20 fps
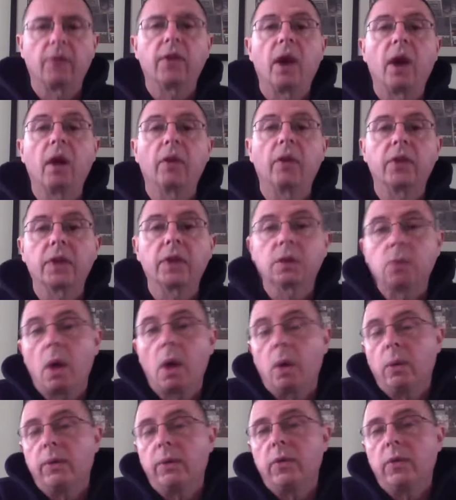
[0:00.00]
healthy as well.
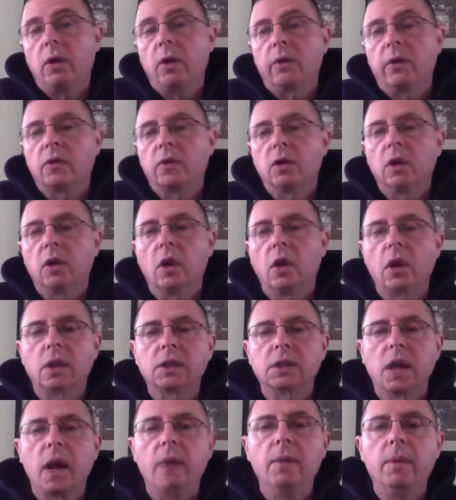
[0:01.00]
We've known her for a long
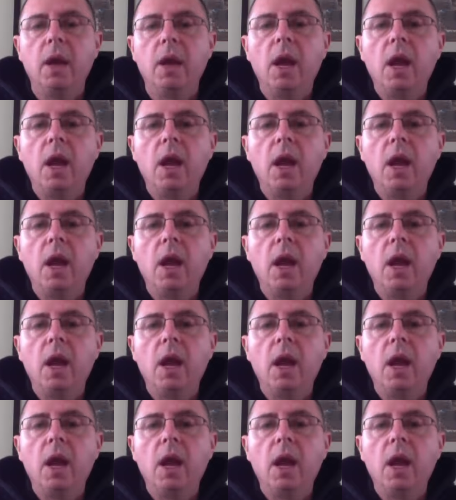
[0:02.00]
time.